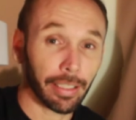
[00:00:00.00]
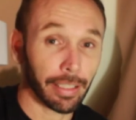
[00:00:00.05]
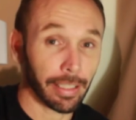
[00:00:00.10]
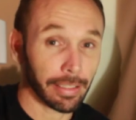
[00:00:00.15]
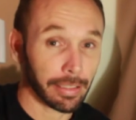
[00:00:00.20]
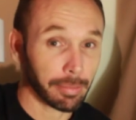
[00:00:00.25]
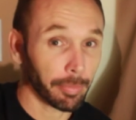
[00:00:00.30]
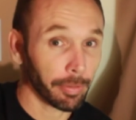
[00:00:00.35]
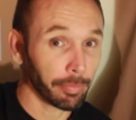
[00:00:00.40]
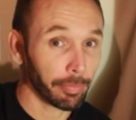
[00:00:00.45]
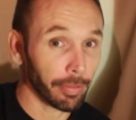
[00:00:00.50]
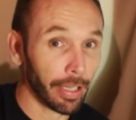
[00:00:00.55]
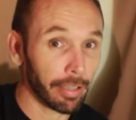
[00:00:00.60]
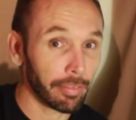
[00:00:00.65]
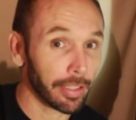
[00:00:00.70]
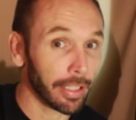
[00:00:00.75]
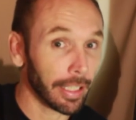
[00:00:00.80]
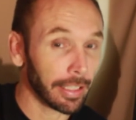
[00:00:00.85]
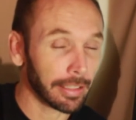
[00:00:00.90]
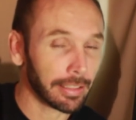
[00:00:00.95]
that's my
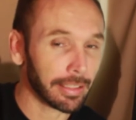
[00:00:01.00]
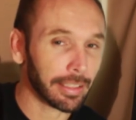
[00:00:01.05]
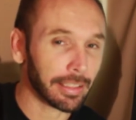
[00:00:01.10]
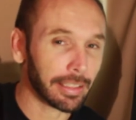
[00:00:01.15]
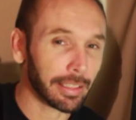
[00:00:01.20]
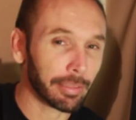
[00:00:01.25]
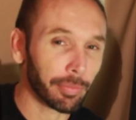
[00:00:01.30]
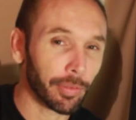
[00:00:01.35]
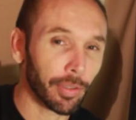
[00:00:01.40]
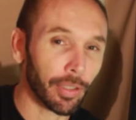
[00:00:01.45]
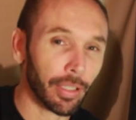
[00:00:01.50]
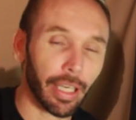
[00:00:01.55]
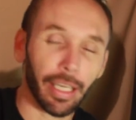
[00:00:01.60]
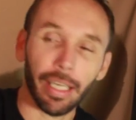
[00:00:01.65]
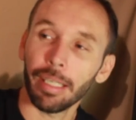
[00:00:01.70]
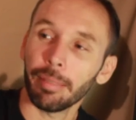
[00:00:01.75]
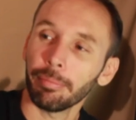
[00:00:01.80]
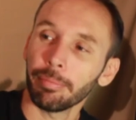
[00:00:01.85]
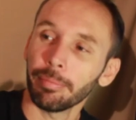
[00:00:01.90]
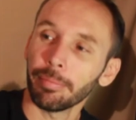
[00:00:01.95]
favourite N64
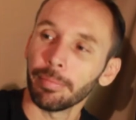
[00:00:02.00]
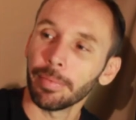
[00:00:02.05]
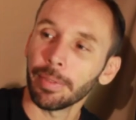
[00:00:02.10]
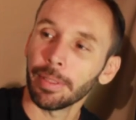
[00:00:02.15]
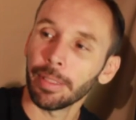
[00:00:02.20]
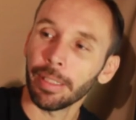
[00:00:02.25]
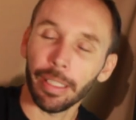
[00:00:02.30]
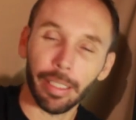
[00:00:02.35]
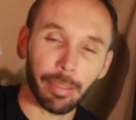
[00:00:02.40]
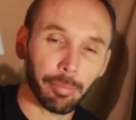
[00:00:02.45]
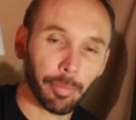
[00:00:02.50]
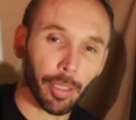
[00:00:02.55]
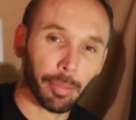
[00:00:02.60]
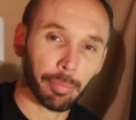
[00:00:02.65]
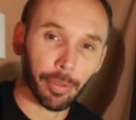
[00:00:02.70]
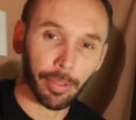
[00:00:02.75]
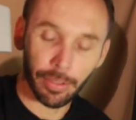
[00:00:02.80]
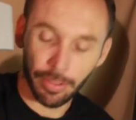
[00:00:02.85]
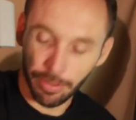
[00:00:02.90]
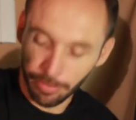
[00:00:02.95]
game in my
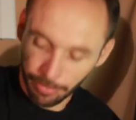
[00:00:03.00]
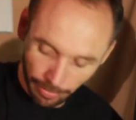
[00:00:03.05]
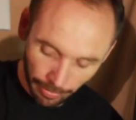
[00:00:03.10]
personal